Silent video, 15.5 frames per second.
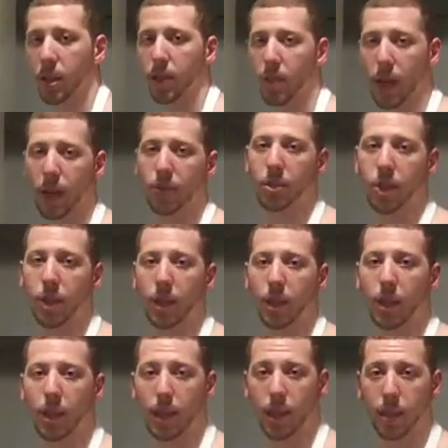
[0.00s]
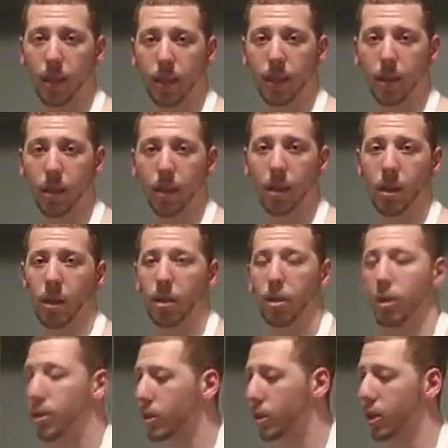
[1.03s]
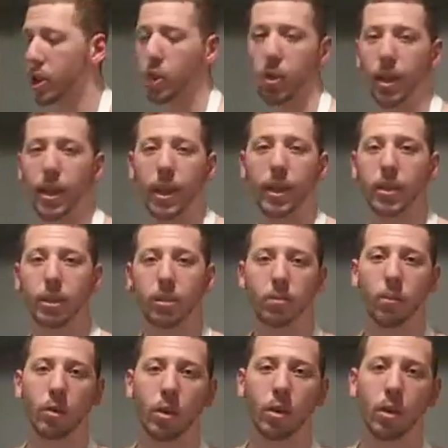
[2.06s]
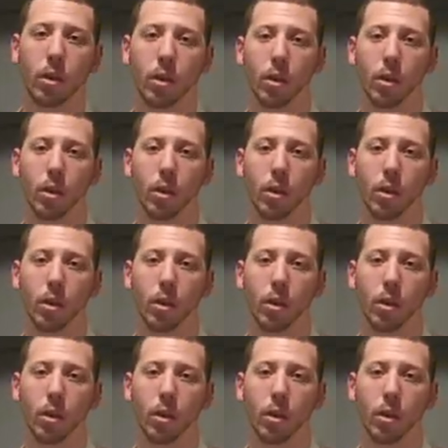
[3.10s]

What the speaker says: if you have chicken like I did, you can start shredding it at this point.